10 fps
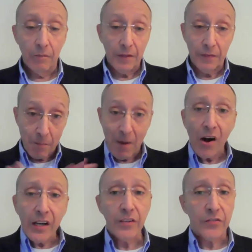The
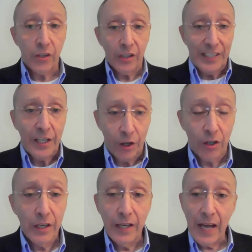Americans
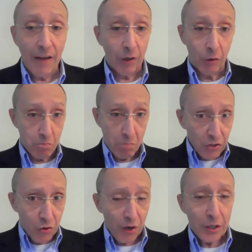here have a
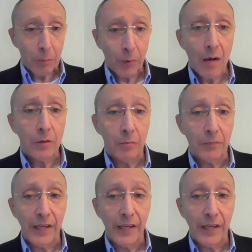much greater problem.